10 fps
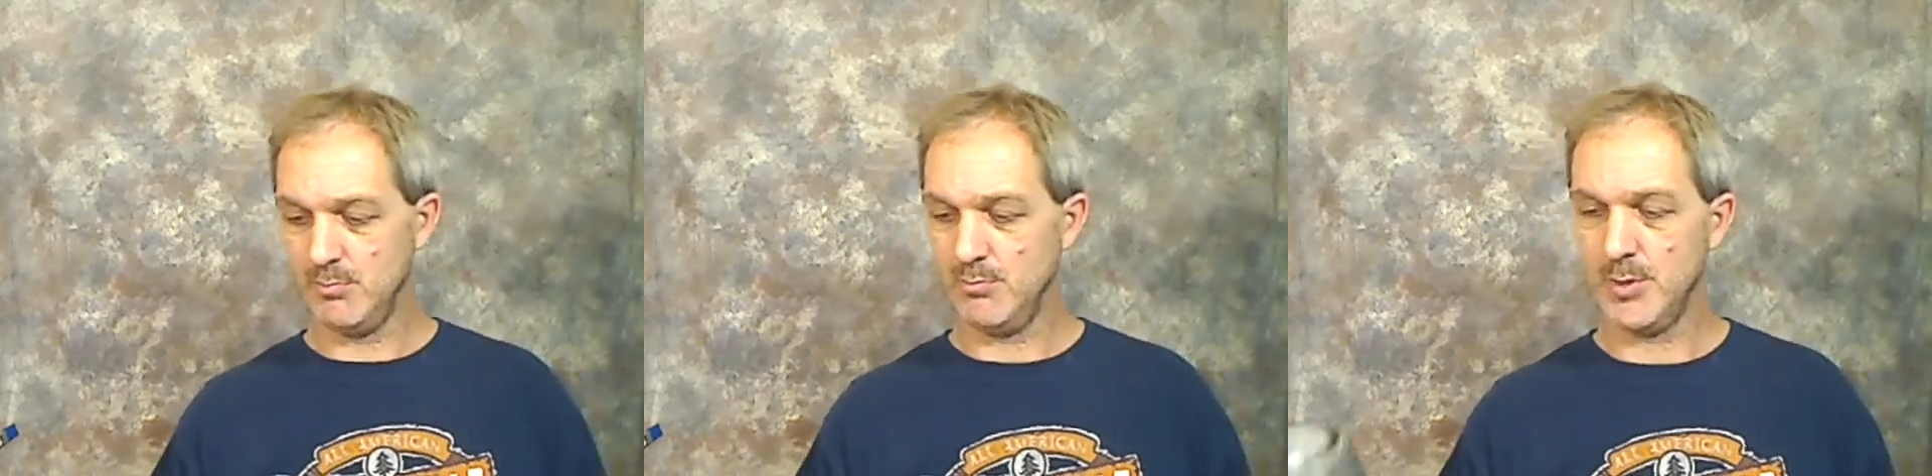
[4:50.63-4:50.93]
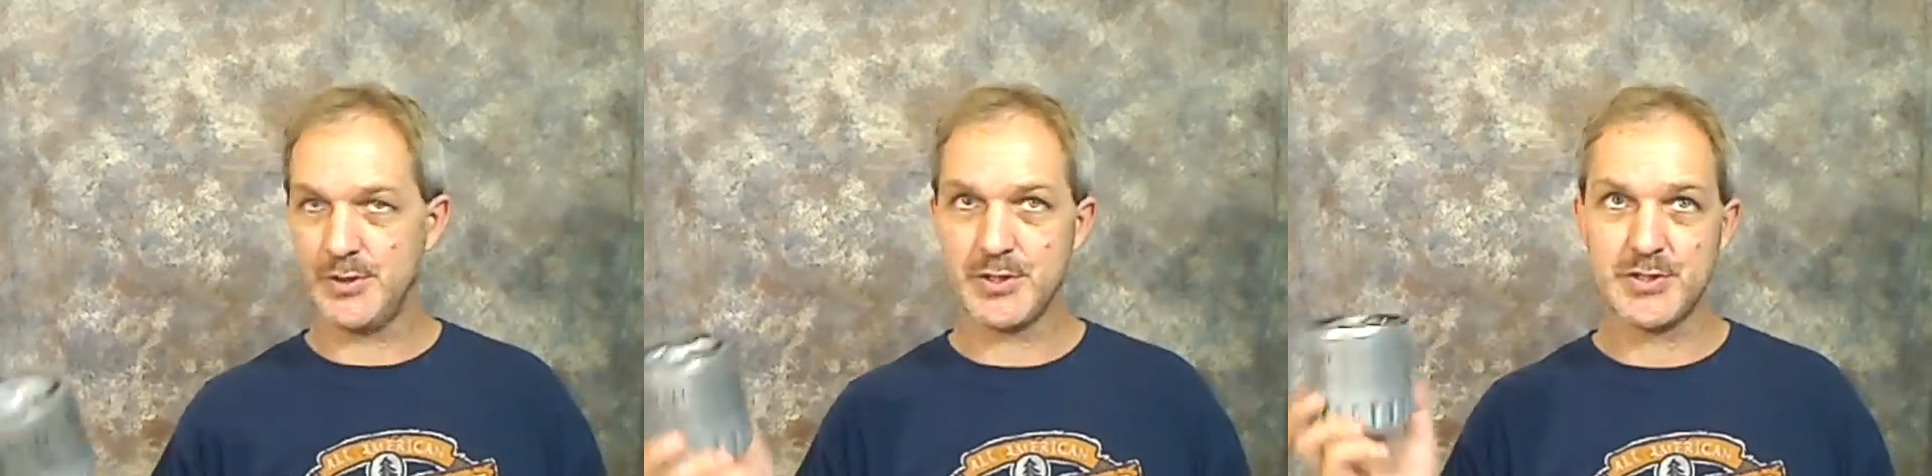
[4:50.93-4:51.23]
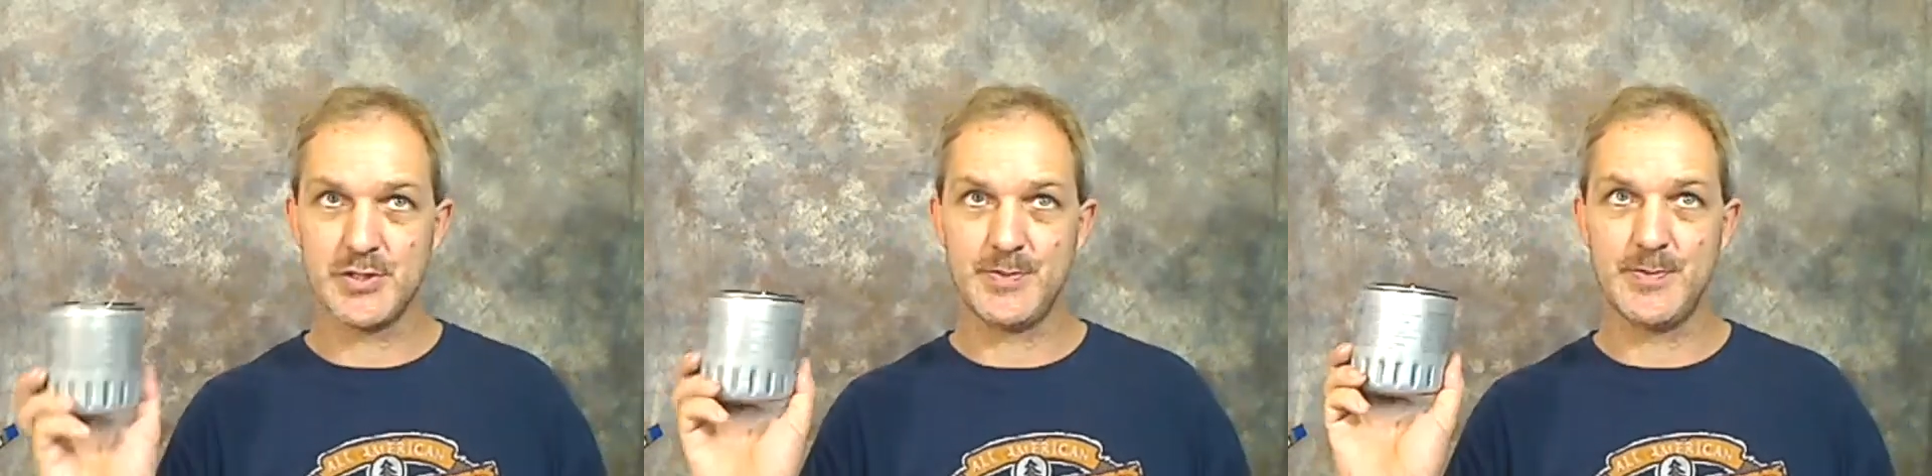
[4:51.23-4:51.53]
But
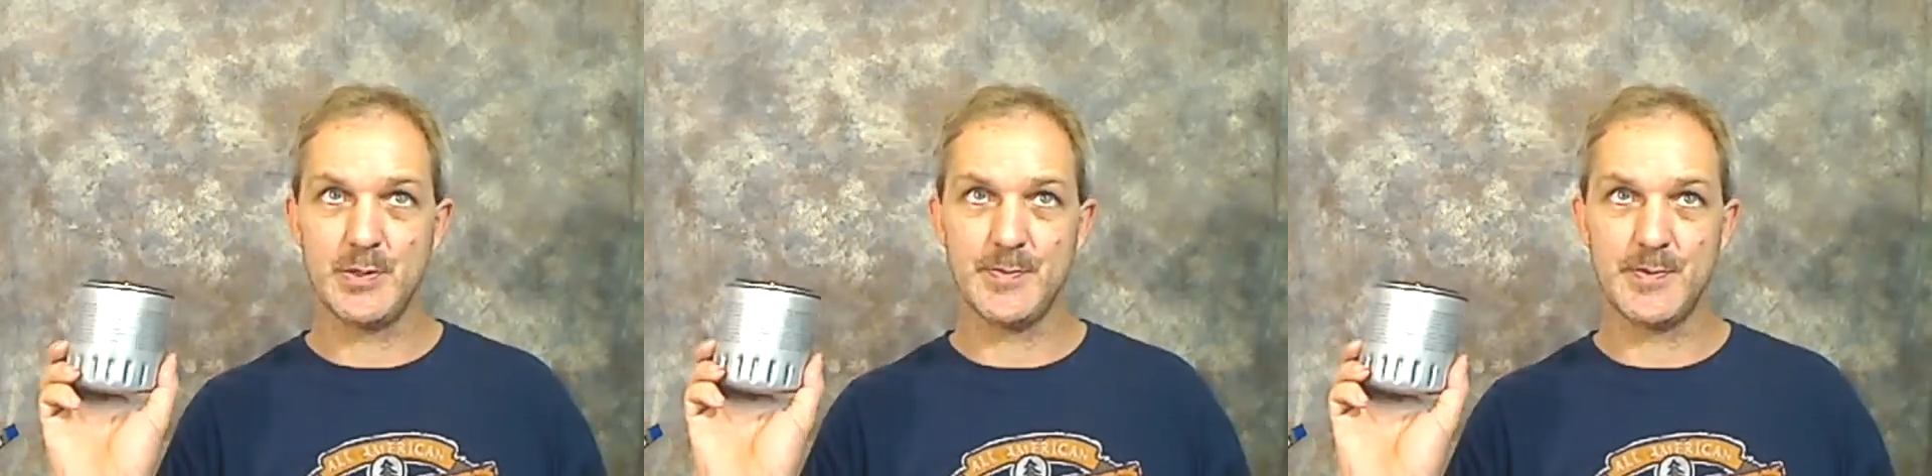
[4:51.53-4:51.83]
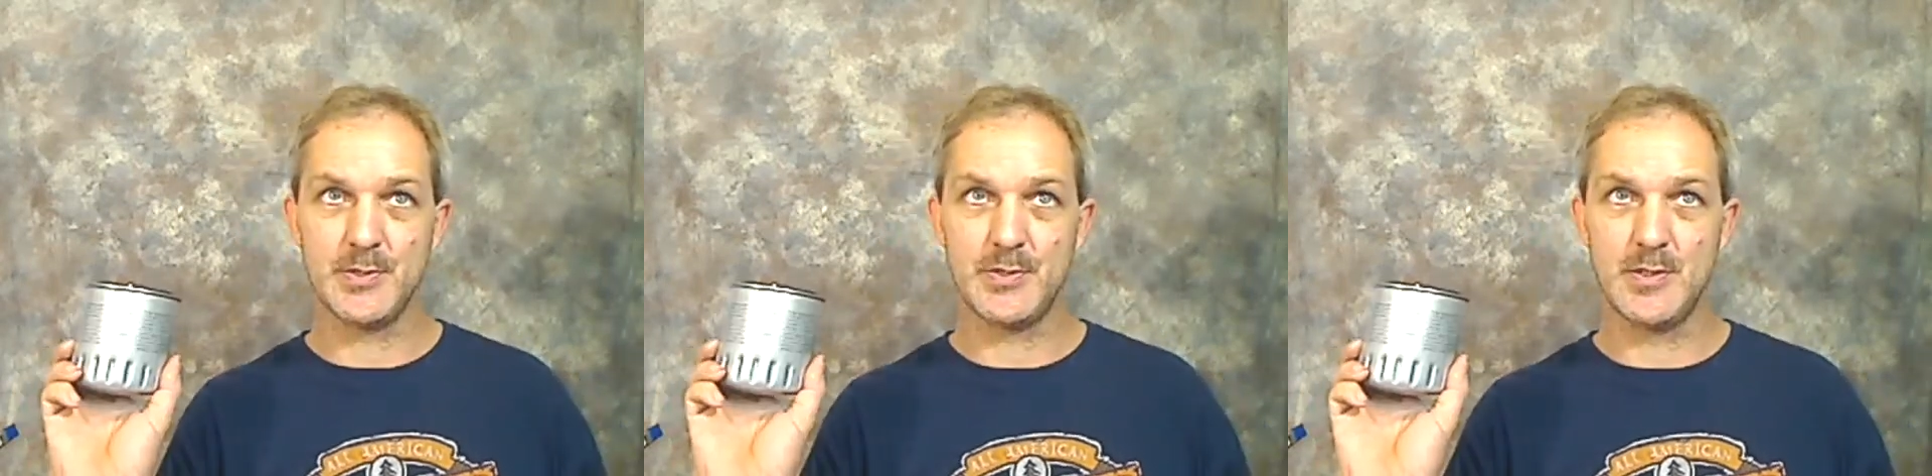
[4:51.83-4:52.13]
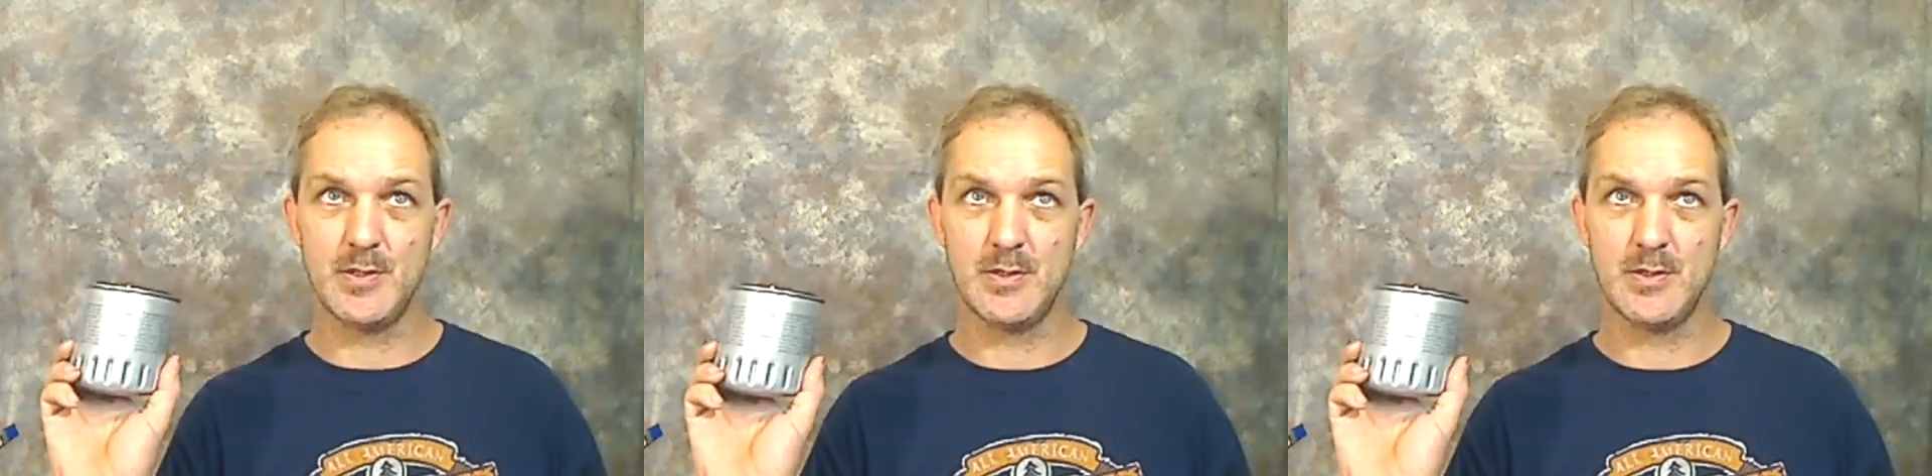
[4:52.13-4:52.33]
this is a fuel filter.